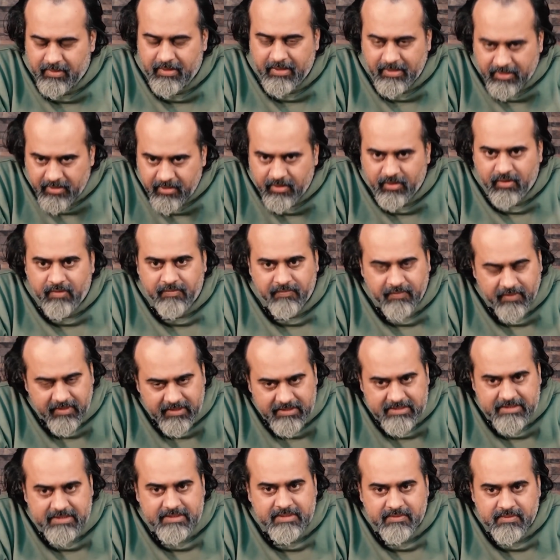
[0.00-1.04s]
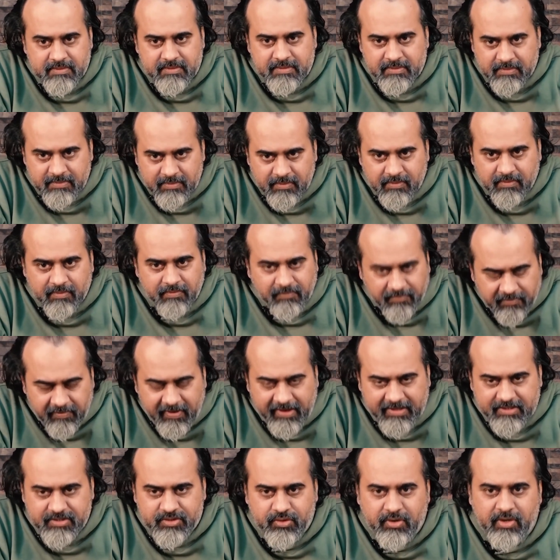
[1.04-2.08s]
None of us
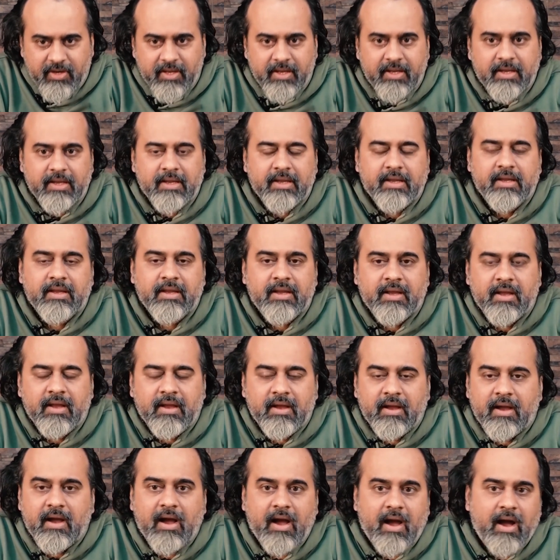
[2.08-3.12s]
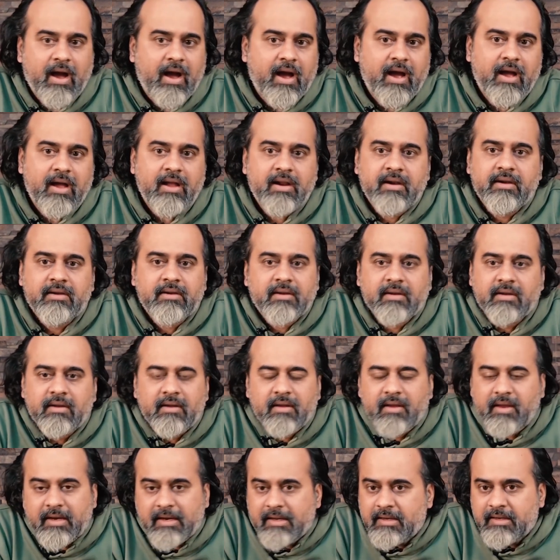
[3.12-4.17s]
factually are
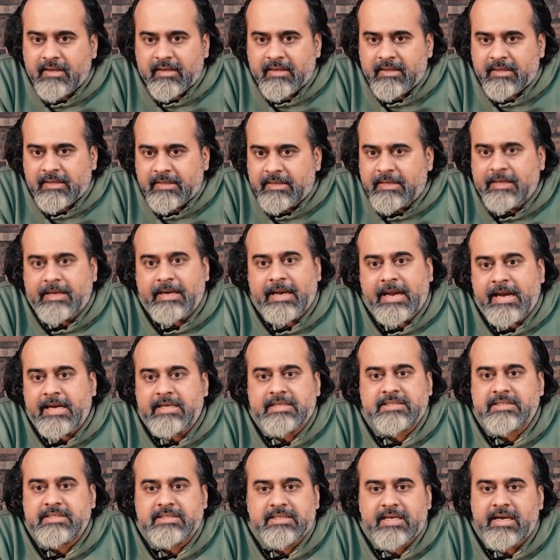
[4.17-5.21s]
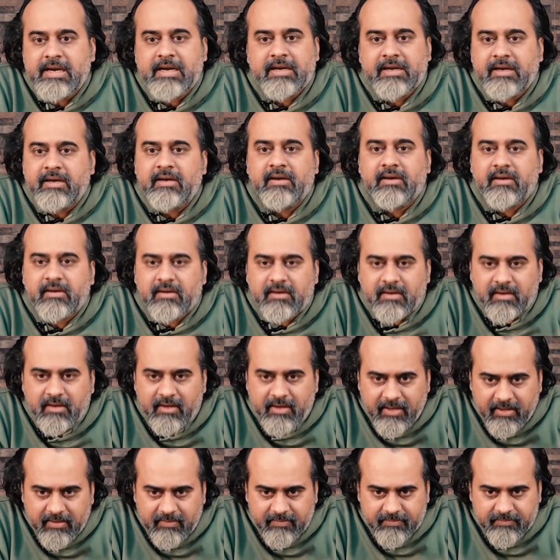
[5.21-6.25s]
in a great state
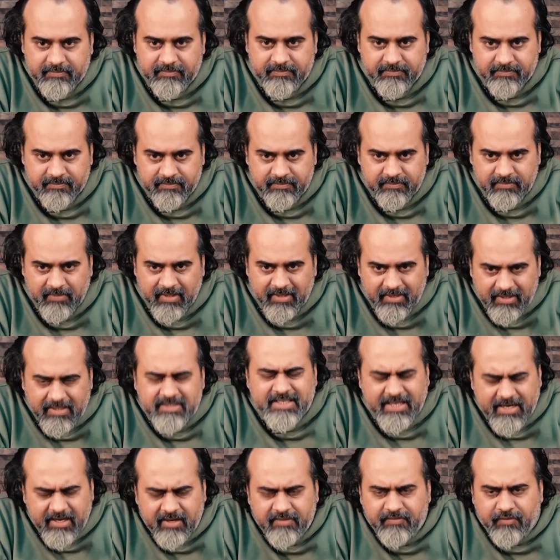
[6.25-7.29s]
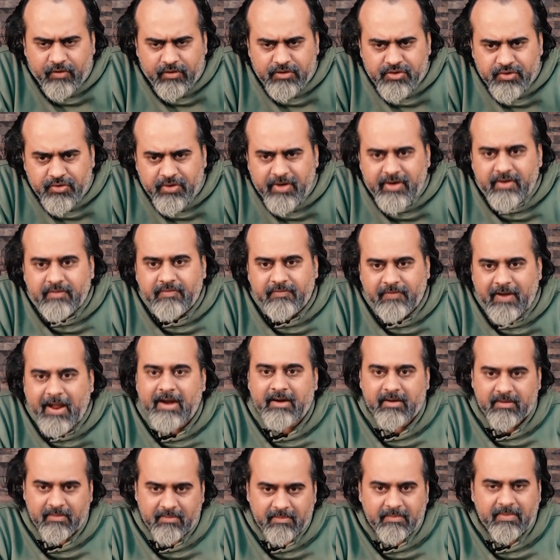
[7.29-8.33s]
internally. Hmm? It's an unfortunate
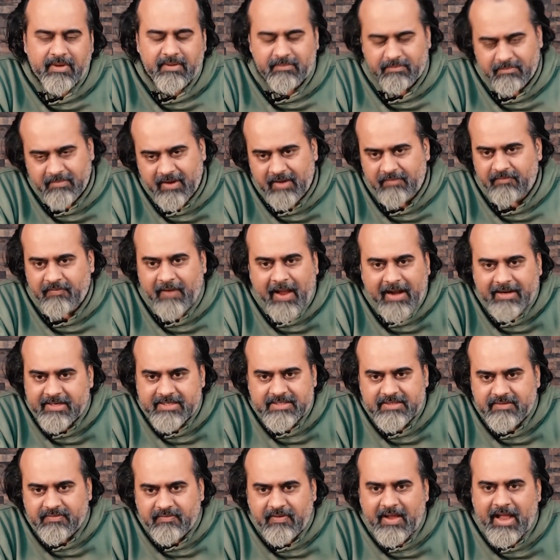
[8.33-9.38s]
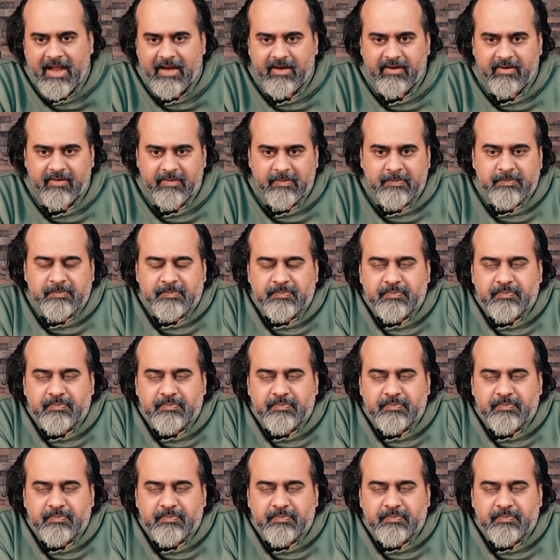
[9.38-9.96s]
fact, but a fact is a fact.